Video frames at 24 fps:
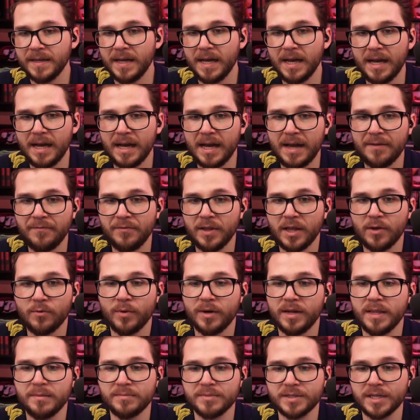I feel like
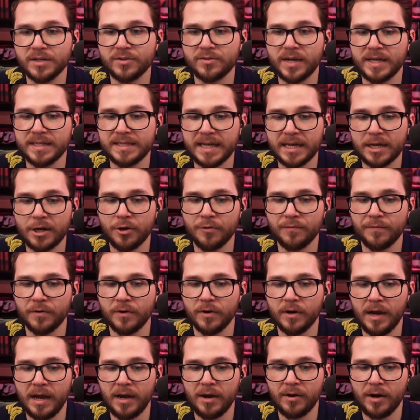one of them is gonna try and take
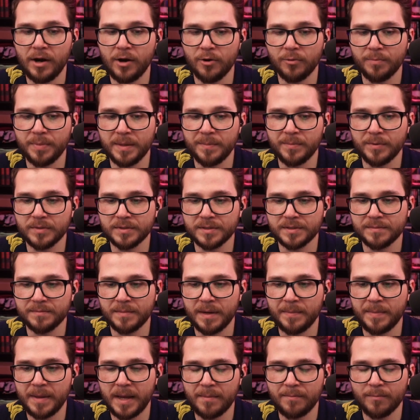over our peoples,
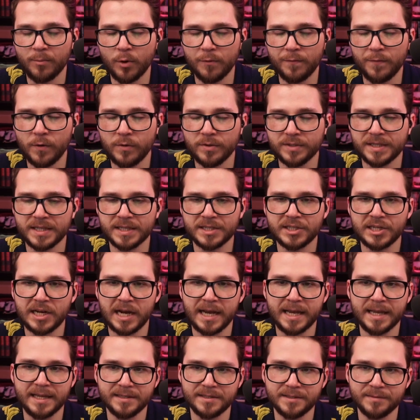my bad. Morpho is the
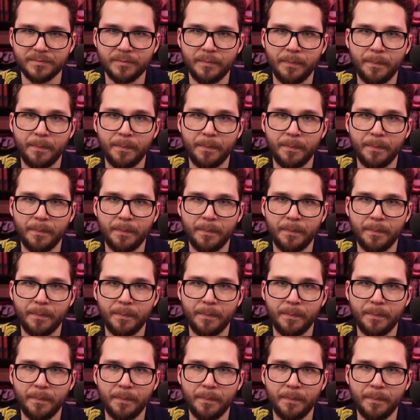giant